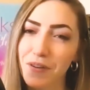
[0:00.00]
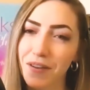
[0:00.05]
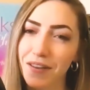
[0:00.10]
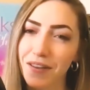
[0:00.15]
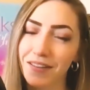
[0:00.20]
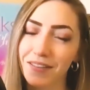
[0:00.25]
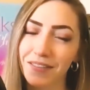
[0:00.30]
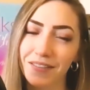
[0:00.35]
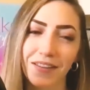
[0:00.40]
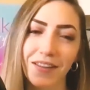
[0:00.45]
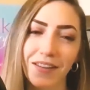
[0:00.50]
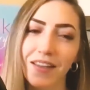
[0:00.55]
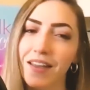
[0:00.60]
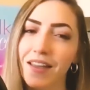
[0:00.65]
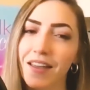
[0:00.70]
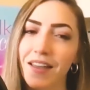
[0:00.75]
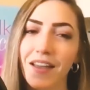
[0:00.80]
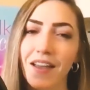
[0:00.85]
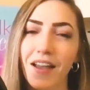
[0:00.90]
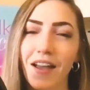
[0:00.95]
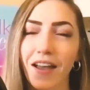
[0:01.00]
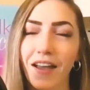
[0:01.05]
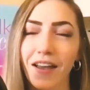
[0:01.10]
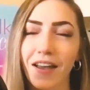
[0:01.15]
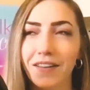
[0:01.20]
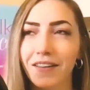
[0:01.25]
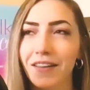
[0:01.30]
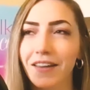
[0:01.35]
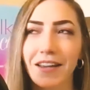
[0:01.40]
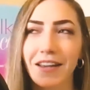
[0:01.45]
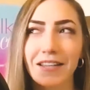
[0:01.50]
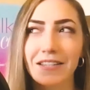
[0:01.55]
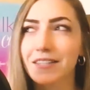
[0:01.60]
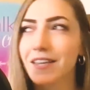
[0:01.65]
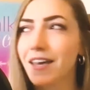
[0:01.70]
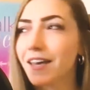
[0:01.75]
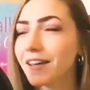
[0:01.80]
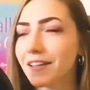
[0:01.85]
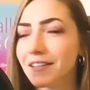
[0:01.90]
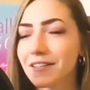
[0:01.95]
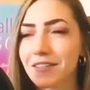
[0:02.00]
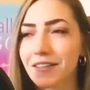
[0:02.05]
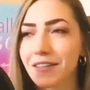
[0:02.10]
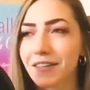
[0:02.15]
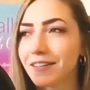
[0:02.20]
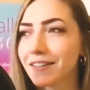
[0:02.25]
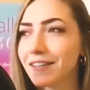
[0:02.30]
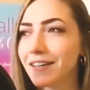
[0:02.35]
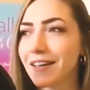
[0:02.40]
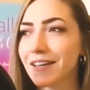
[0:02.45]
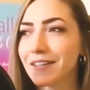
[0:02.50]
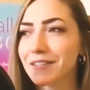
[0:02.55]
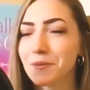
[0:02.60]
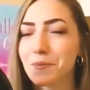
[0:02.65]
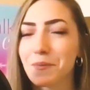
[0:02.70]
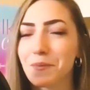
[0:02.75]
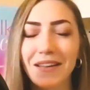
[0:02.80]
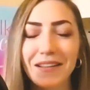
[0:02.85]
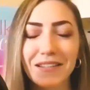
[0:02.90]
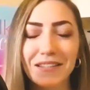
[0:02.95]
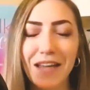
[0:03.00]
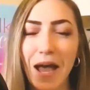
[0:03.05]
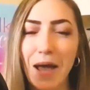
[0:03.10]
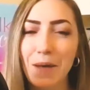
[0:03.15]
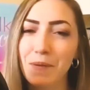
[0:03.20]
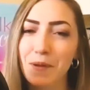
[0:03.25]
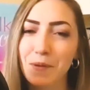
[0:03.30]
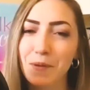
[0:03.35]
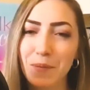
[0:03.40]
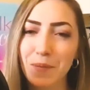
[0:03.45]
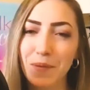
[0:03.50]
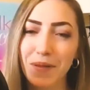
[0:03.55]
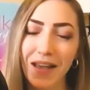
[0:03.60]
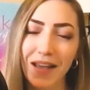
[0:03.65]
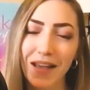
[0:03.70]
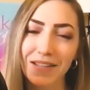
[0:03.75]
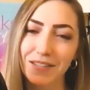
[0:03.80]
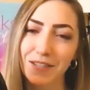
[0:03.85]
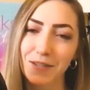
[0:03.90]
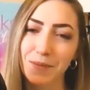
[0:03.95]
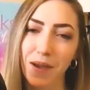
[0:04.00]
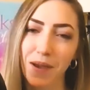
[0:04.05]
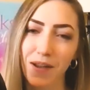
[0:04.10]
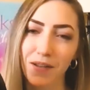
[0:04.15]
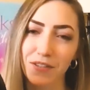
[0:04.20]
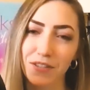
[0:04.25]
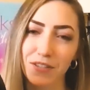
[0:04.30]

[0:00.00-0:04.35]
And like I said, it's a big topic people ask about.